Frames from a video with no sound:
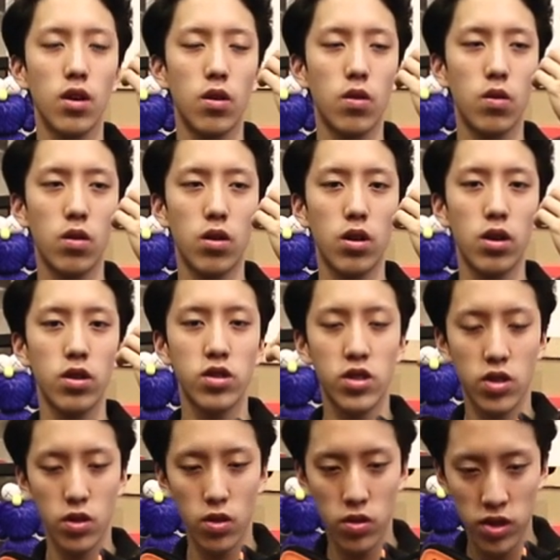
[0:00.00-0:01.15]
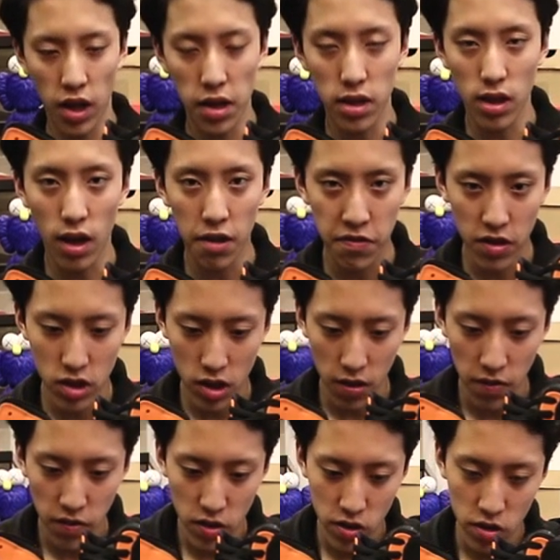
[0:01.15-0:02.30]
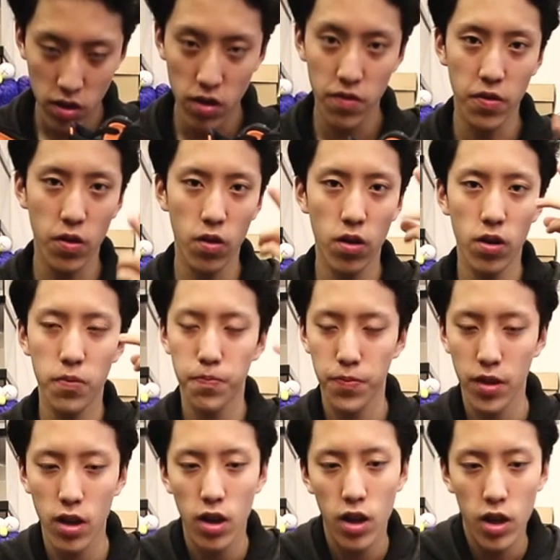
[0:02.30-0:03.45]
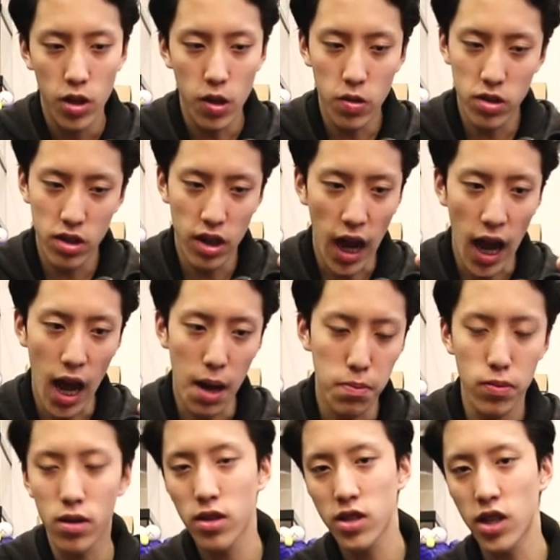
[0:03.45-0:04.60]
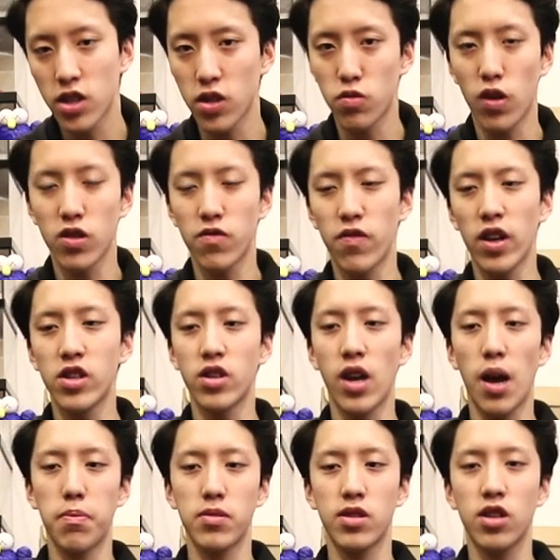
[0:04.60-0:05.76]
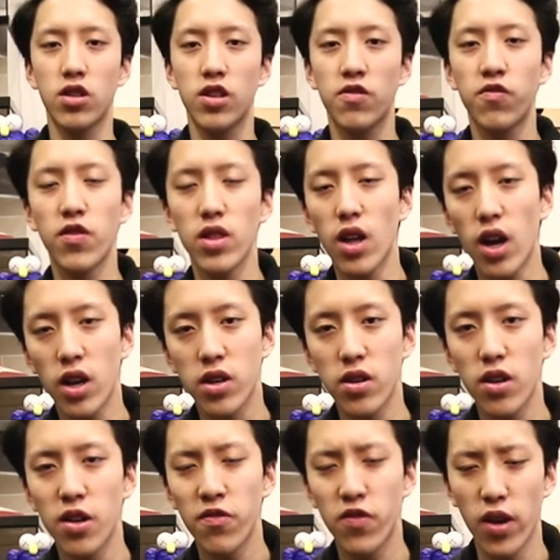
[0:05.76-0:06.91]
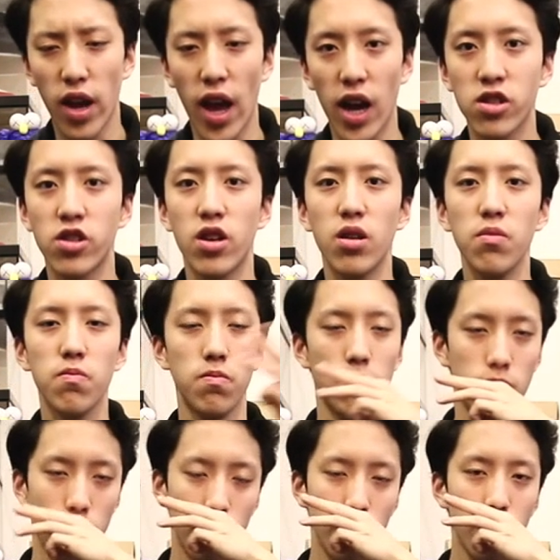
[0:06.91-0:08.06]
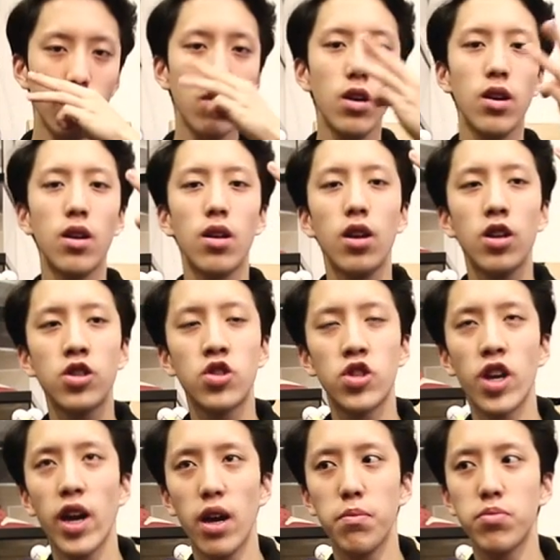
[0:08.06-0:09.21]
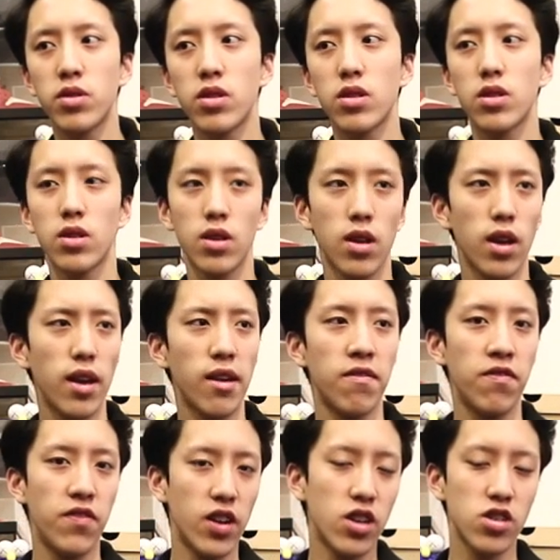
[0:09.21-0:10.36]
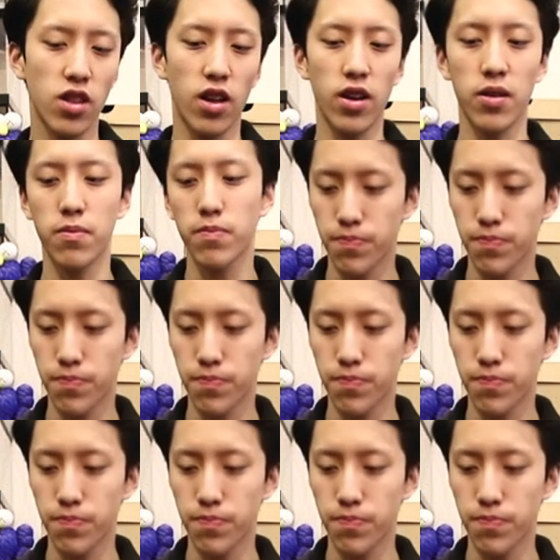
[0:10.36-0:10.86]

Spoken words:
or you just go stay in line, first come first serve, or use the app such as reservation apps such as Foot Locker, Foot Action, Champs, and Finish Line.